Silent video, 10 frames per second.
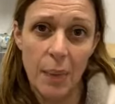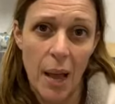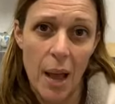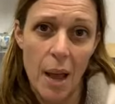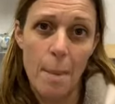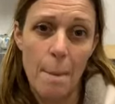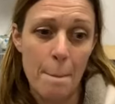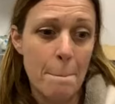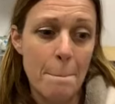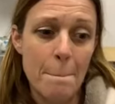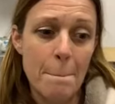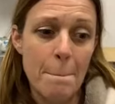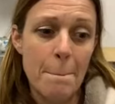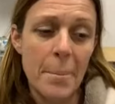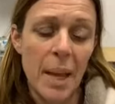and
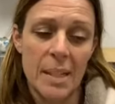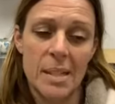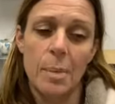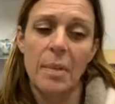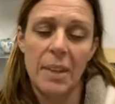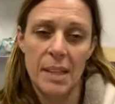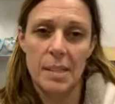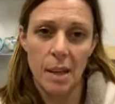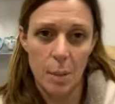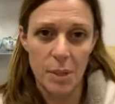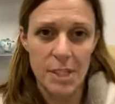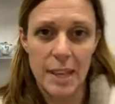some of the things that come onto there.